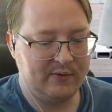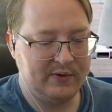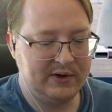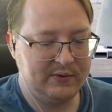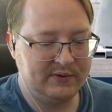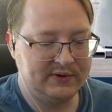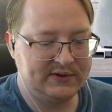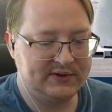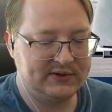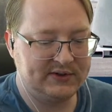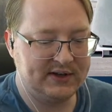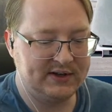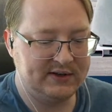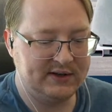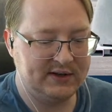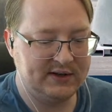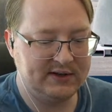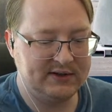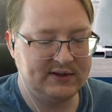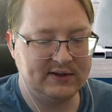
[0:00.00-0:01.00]
would send
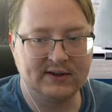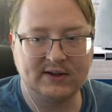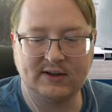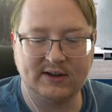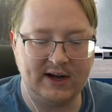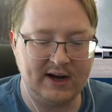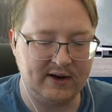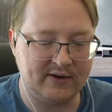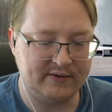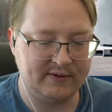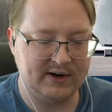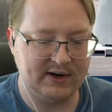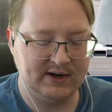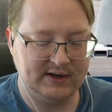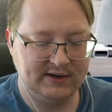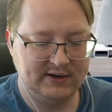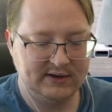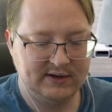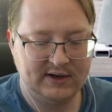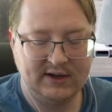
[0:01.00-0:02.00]
it into the cloud,
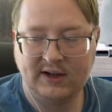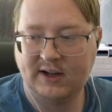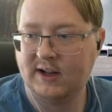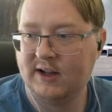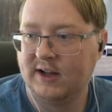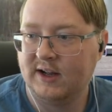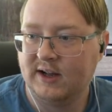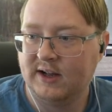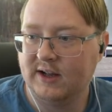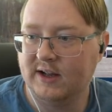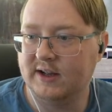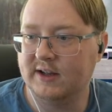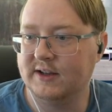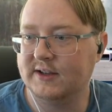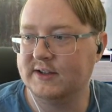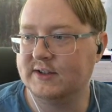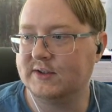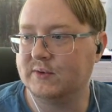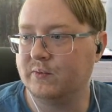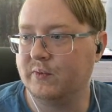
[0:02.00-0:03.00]
right,
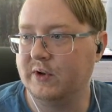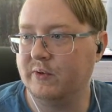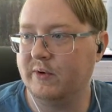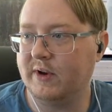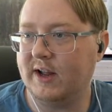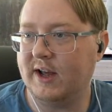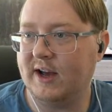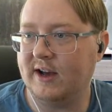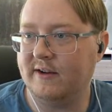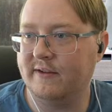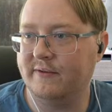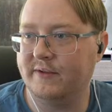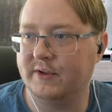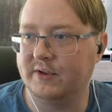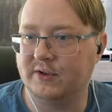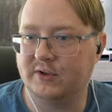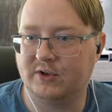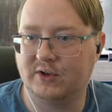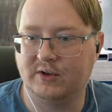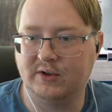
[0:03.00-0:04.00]
is we would have
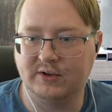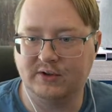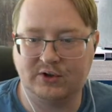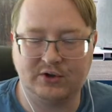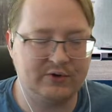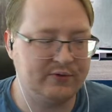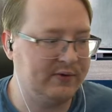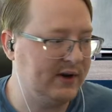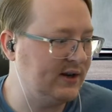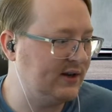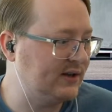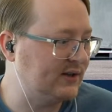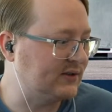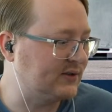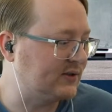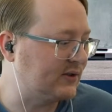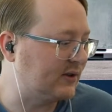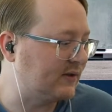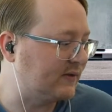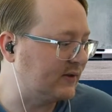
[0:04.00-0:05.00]
the trading
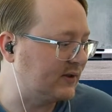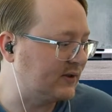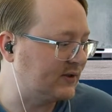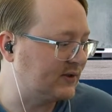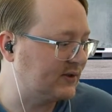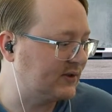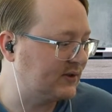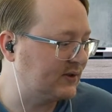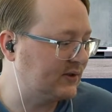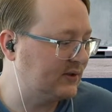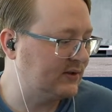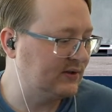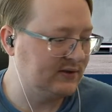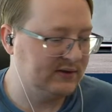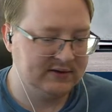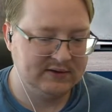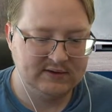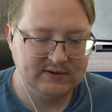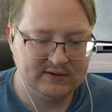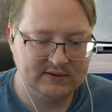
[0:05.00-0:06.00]
service,
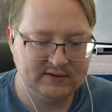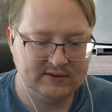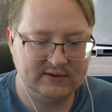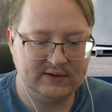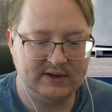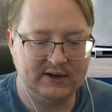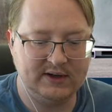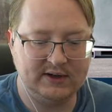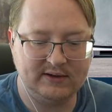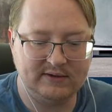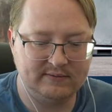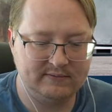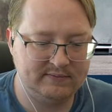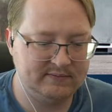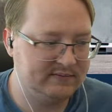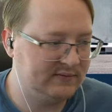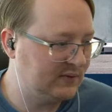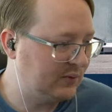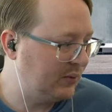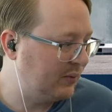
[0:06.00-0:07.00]
like
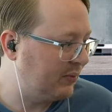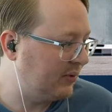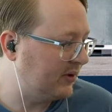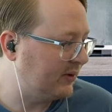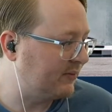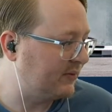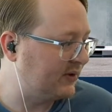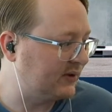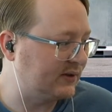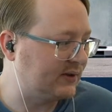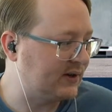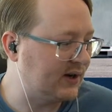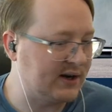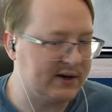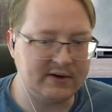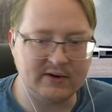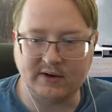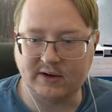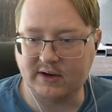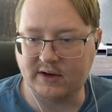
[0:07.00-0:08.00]
let me pull up the
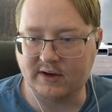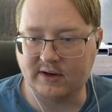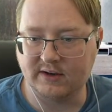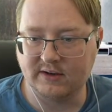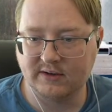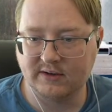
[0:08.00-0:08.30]
Docker here.